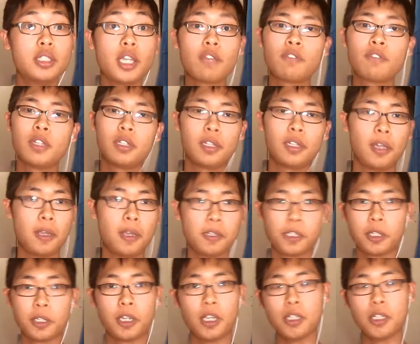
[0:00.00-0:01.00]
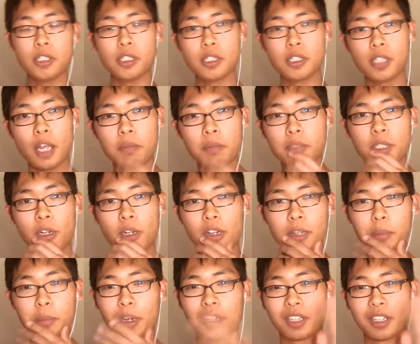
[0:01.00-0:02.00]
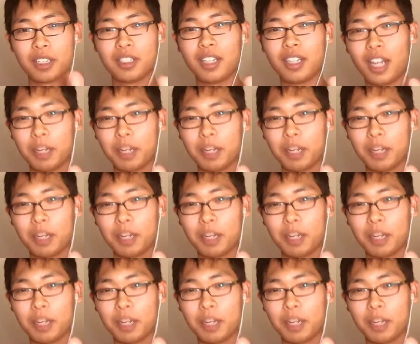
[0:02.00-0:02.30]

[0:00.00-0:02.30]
Definitely Asian candies. I'm sorry, my